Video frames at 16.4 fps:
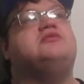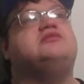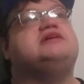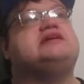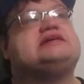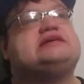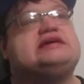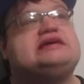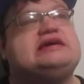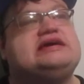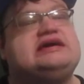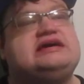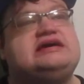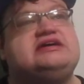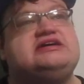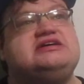the
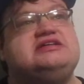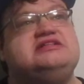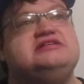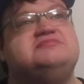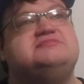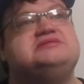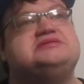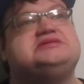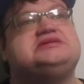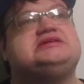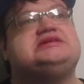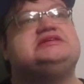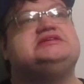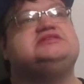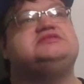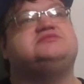hell am I
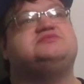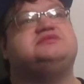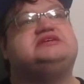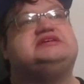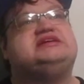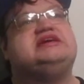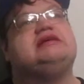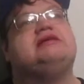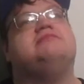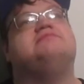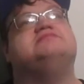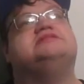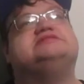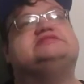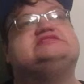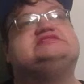gonna
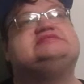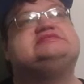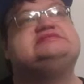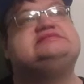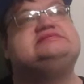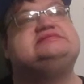recap this?